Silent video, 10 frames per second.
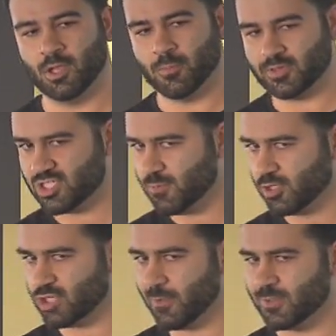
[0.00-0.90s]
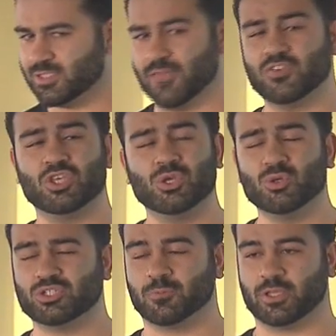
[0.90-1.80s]
But these small droplets have
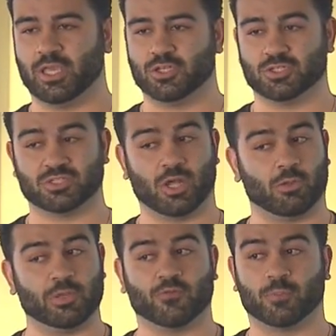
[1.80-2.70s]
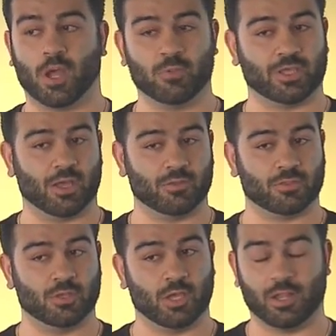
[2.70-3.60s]
huge implications, not only for public
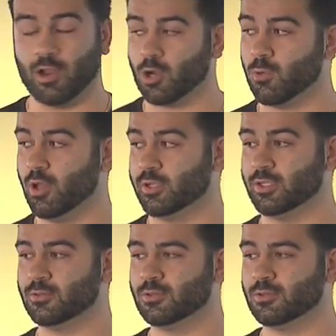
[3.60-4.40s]
health and air quality,